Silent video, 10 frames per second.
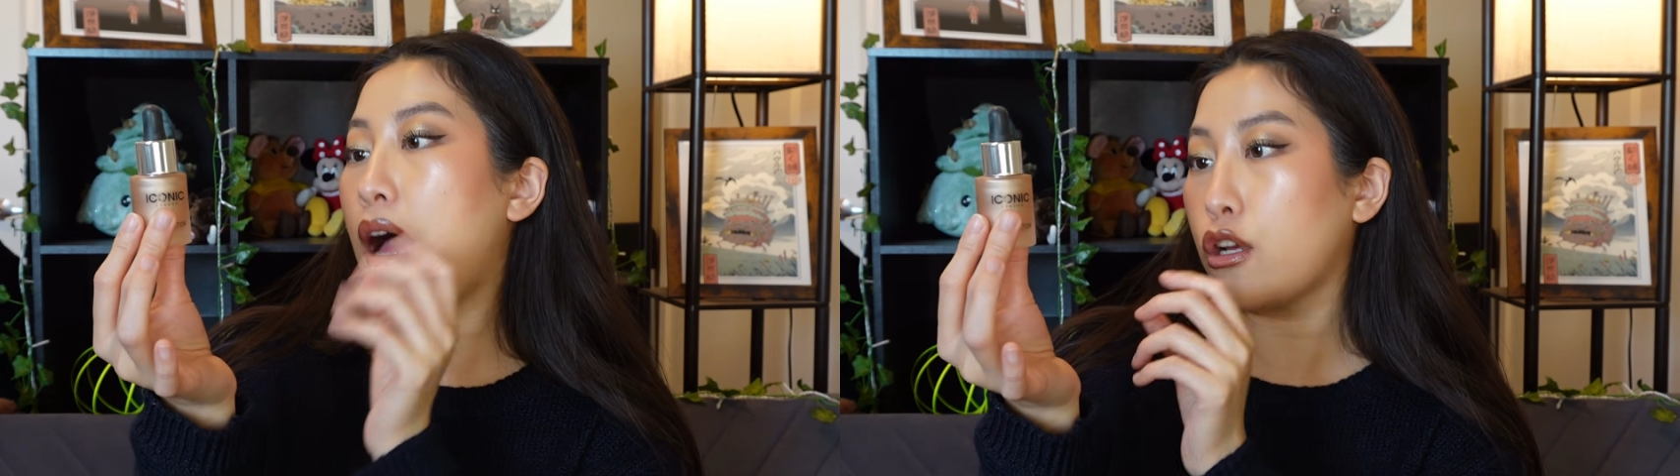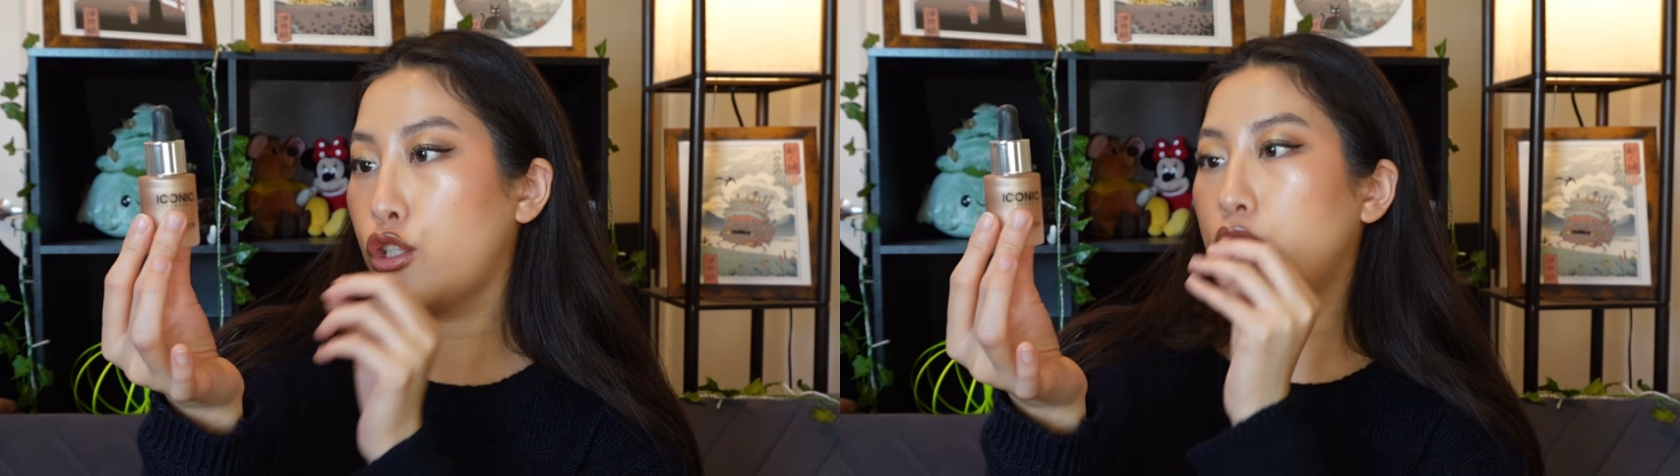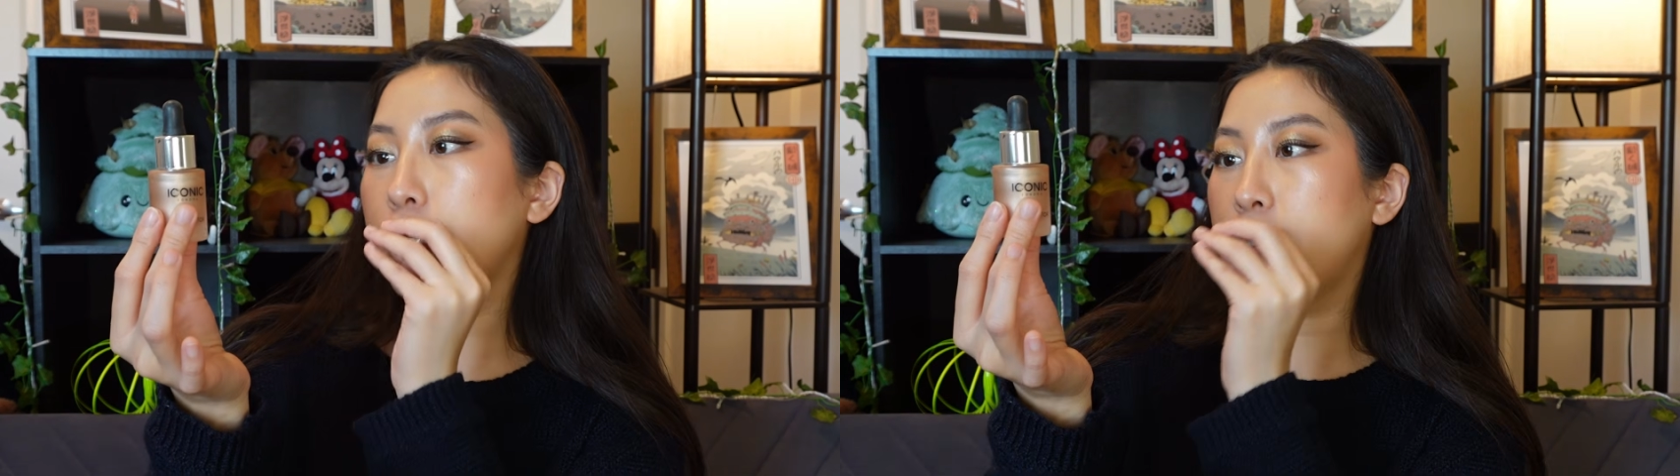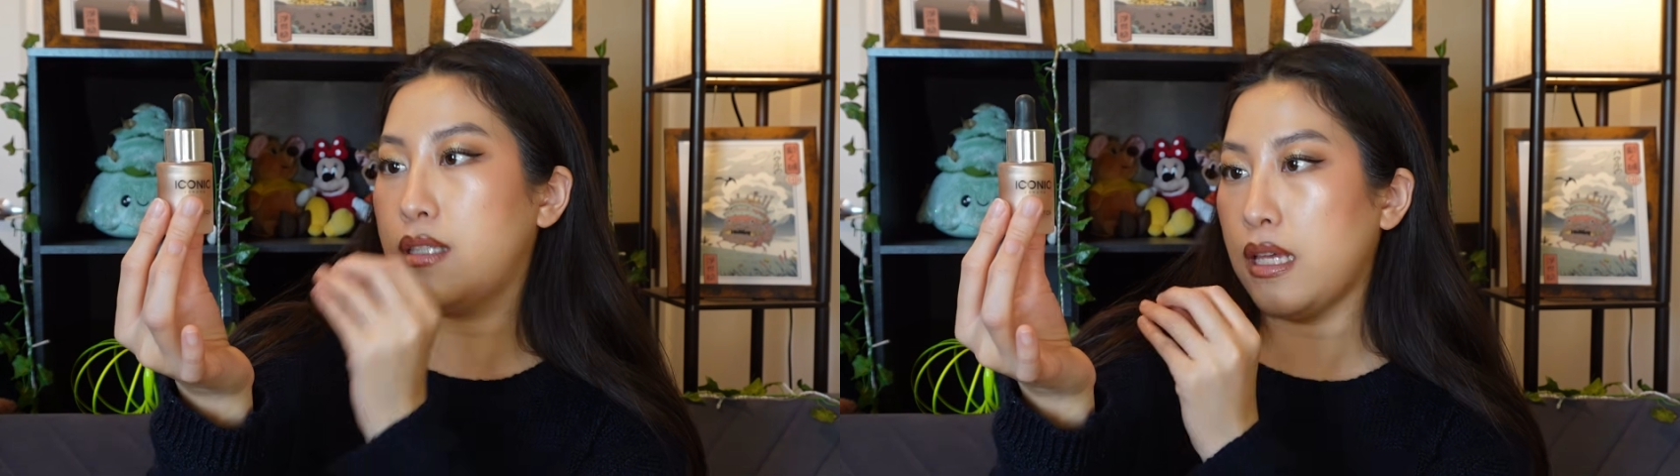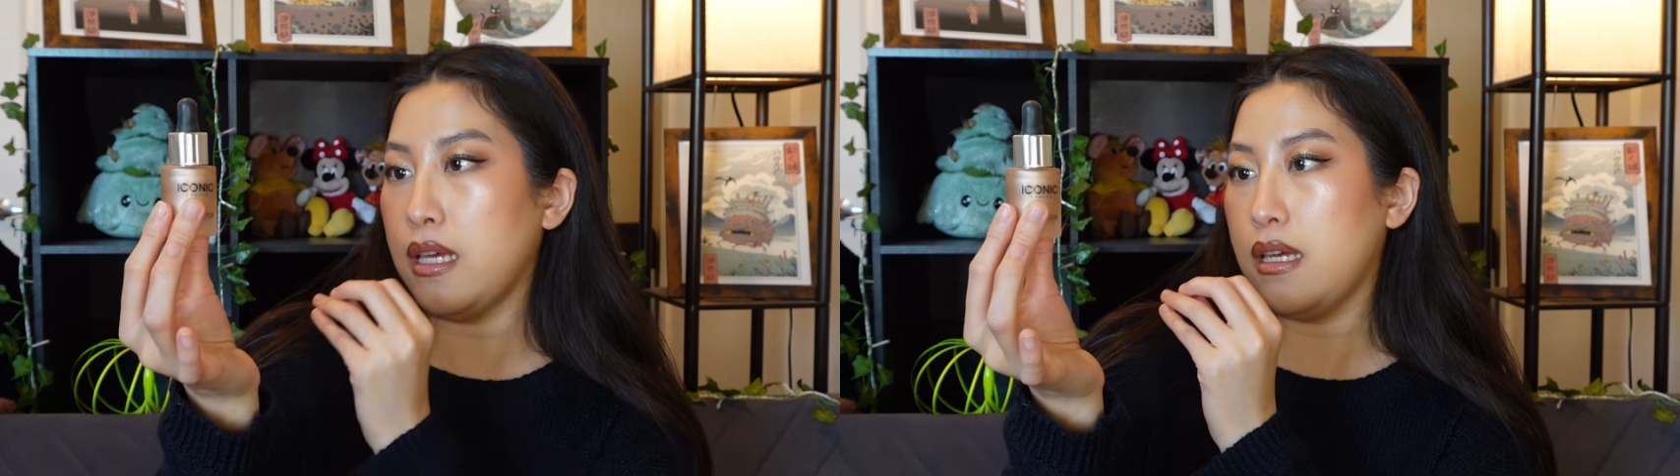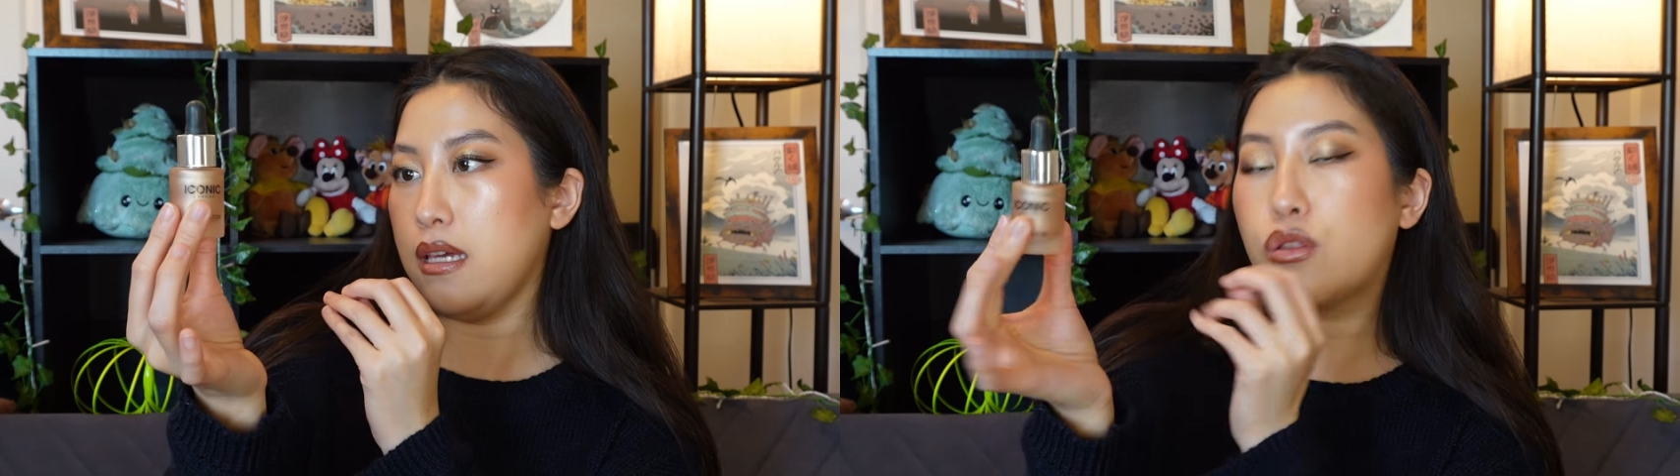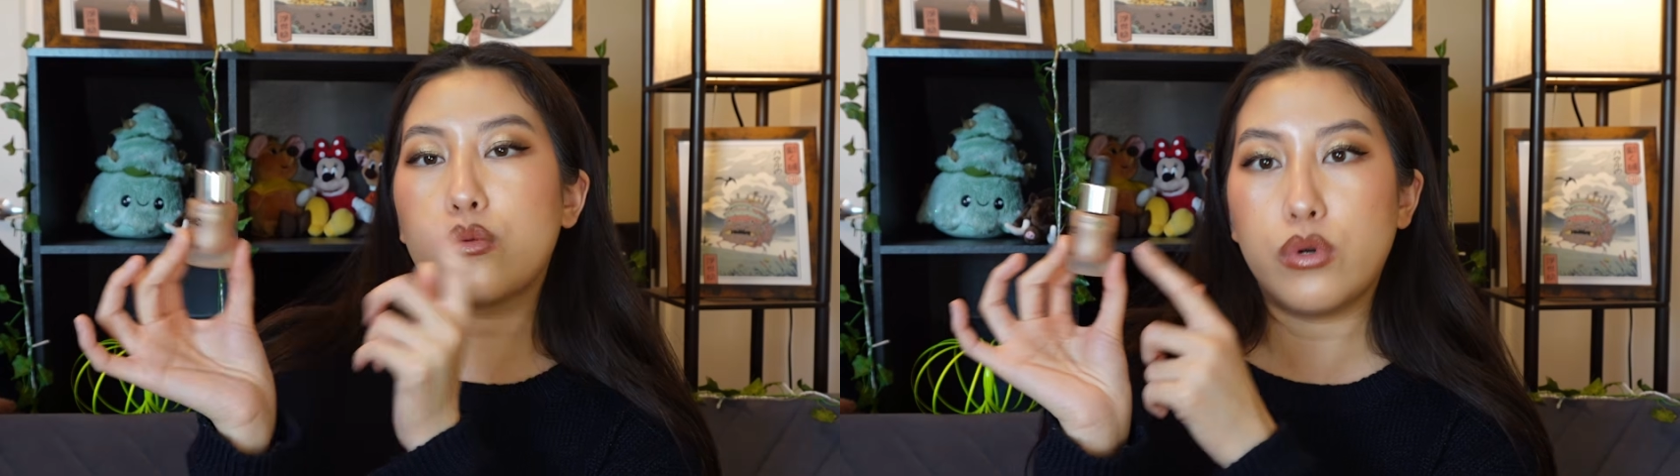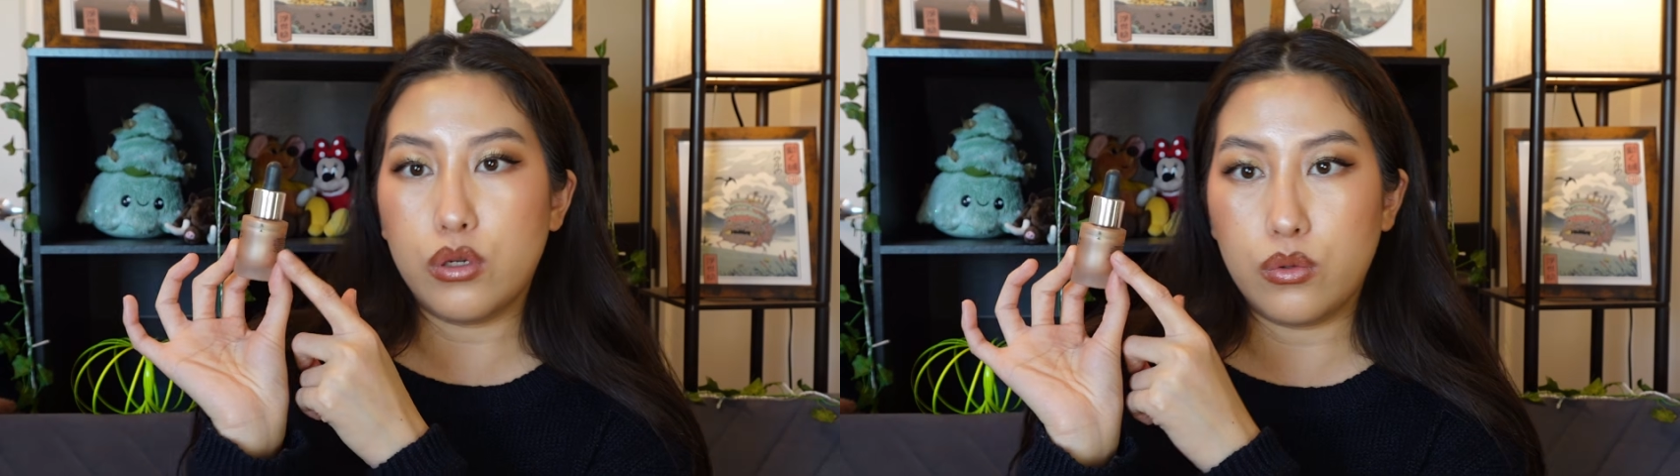actually see
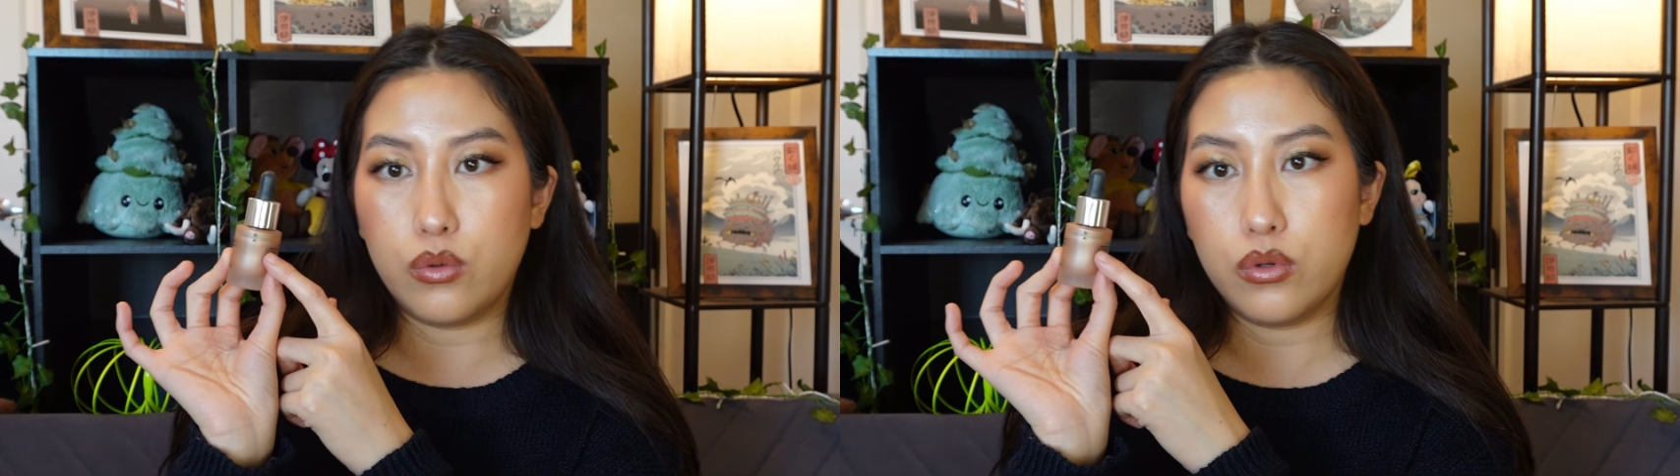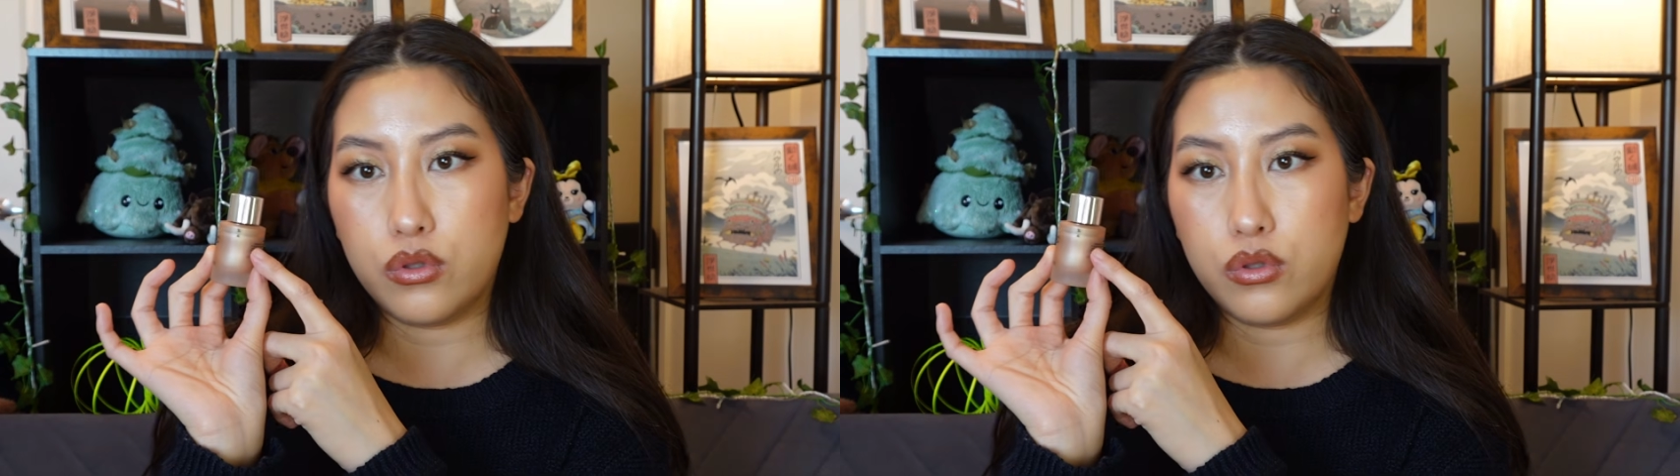through,